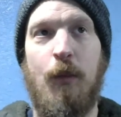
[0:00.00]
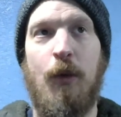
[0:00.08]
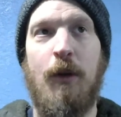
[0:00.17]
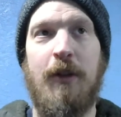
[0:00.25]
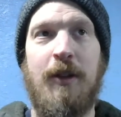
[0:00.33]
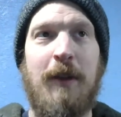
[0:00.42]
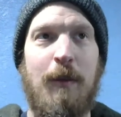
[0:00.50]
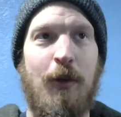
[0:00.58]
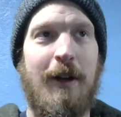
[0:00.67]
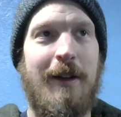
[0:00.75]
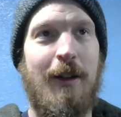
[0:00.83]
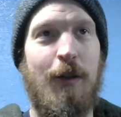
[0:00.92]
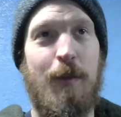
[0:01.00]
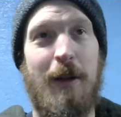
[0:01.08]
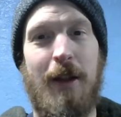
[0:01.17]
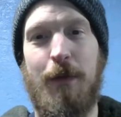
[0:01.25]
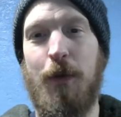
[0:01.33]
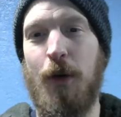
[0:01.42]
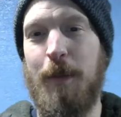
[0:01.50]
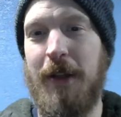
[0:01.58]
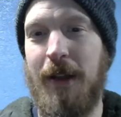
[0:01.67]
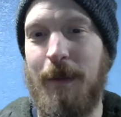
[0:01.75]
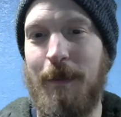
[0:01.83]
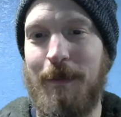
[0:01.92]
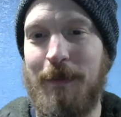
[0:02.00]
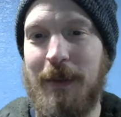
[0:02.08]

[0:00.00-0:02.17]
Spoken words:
something more ideal would be like 4 p.m.